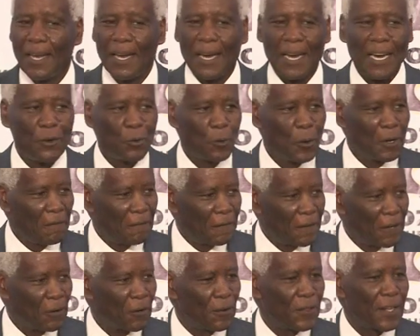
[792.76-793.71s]
and we
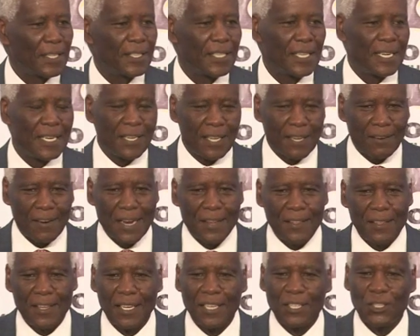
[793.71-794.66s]
feel that it's the
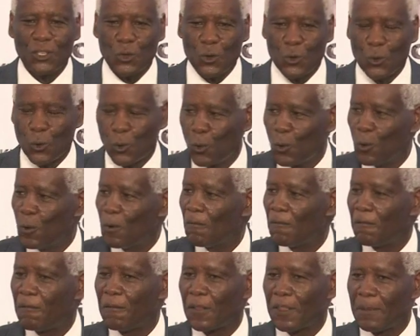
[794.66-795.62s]
right thing to
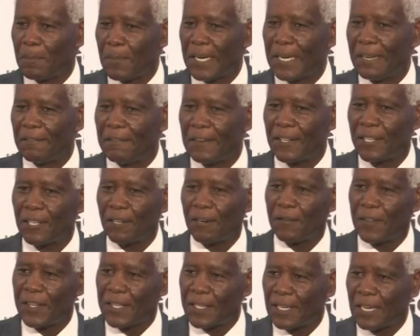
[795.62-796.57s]
do for the benefit
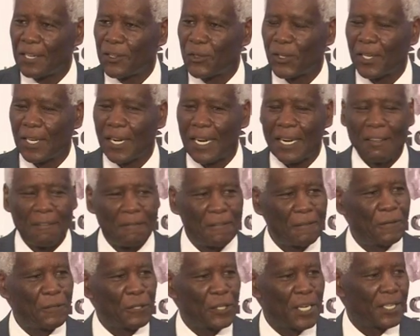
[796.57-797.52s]
of this country and
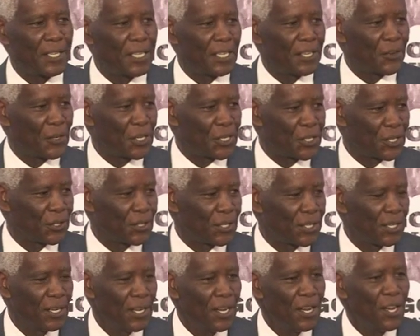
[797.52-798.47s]
for future
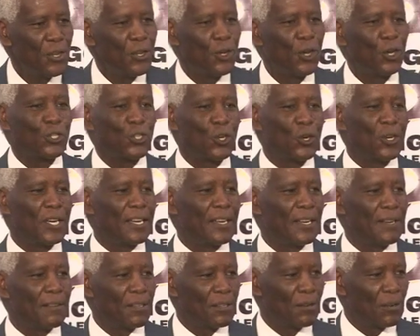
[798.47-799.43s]
generations. Not
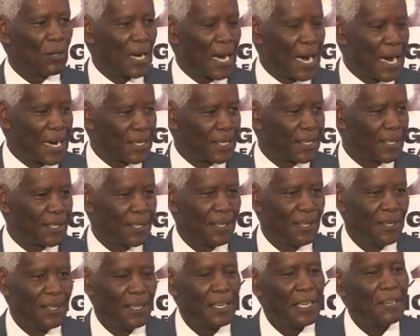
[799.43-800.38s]
only
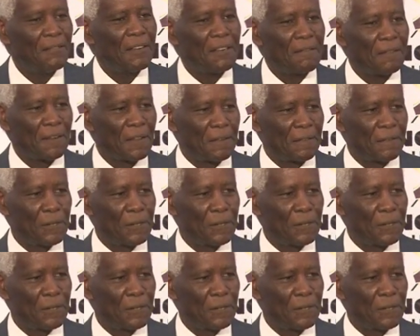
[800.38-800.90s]
us, even for the